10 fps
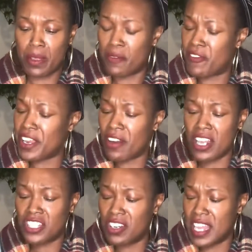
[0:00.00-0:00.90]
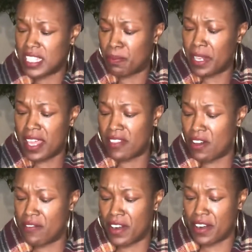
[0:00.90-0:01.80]
Figure out your next plan
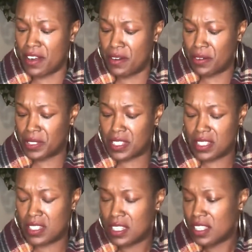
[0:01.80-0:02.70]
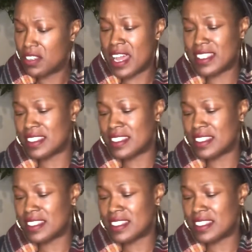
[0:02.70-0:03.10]
though, Virgos. You guys,